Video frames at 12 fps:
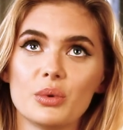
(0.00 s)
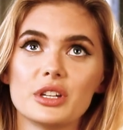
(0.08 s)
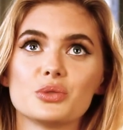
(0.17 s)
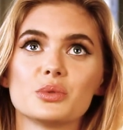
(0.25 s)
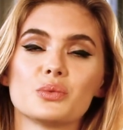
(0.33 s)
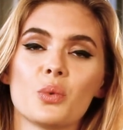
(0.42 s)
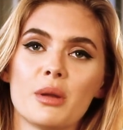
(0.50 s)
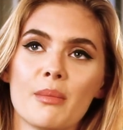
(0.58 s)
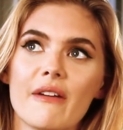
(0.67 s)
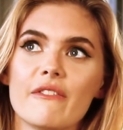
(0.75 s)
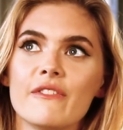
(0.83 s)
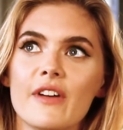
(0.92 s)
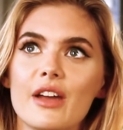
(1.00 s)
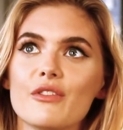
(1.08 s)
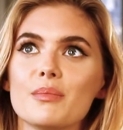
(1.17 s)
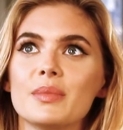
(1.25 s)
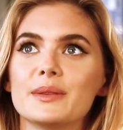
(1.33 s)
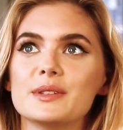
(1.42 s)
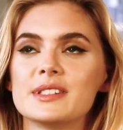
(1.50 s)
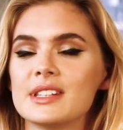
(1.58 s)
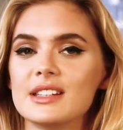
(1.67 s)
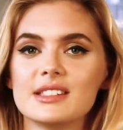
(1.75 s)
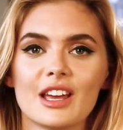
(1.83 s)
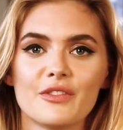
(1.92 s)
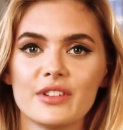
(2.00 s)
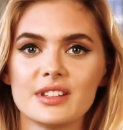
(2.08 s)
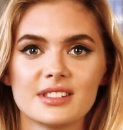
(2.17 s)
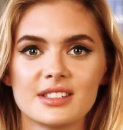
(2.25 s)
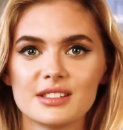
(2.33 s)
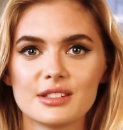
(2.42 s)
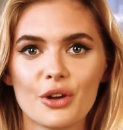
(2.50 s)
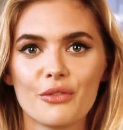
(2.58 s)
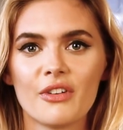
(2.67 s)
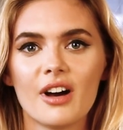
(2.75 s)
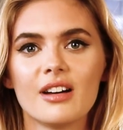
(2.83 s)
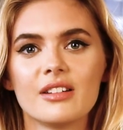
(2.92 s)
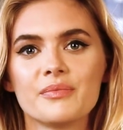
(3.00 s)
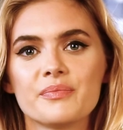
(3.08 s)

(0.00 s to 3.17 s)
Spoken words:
which was one of my favorite cities I've visited so far.